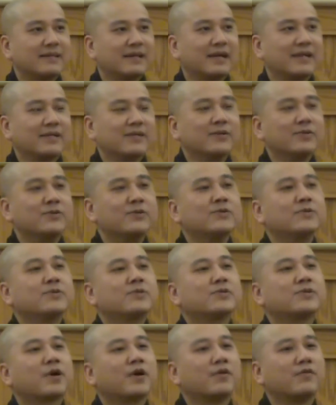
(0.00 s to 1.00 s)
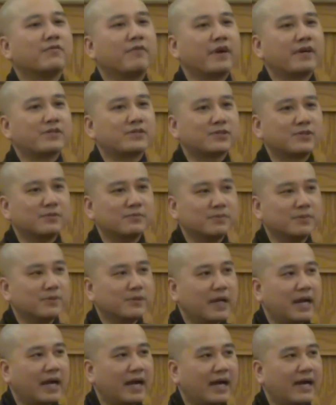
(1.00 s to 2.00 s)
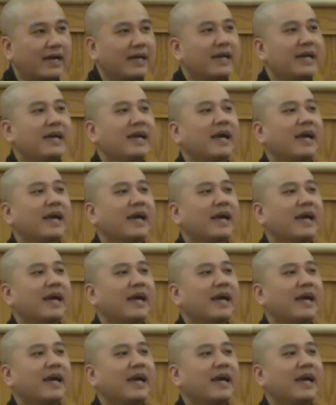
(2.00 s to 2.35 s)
and you do to confess to Buddha